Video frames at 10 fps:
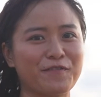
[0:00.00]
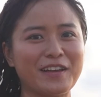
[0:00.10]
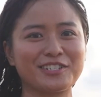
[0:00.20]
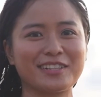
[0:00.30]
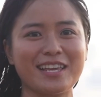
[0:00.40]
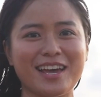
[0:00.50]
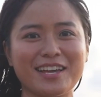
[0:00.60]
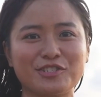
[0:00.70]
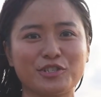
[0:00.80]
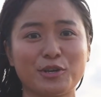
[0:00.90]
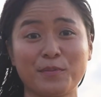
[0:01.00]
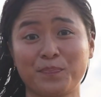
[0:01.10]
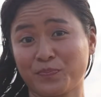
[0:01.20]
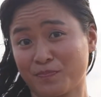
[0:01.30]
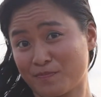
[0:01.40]
Veg on the Edge.
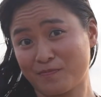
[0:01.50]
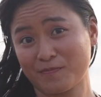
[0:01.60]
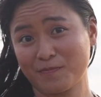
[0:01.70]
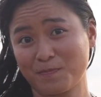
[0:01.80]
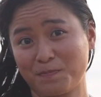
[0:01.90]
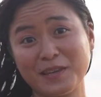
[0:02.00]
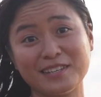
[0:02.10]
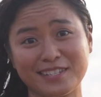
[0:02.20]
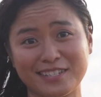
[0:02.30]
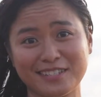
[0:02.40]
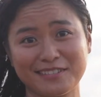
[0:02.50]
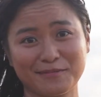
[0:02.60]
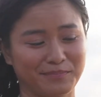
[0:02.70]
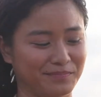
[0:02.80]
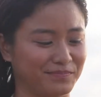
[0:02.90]
Peace
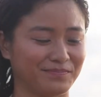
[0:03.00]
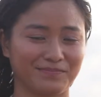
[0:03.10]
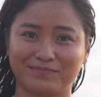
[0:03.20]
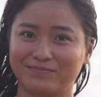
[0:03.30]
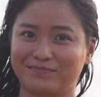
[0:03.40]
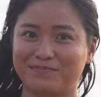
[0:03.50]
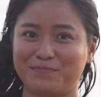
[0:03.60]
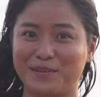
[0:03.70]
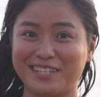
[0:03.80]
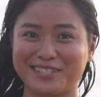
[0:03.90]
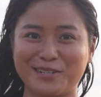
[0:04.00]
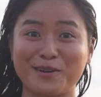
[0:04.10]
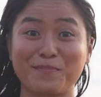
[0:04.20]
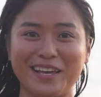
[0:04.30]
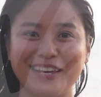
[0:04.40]
begins on
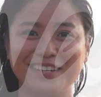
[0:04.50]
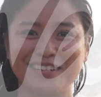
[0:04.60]
our plate.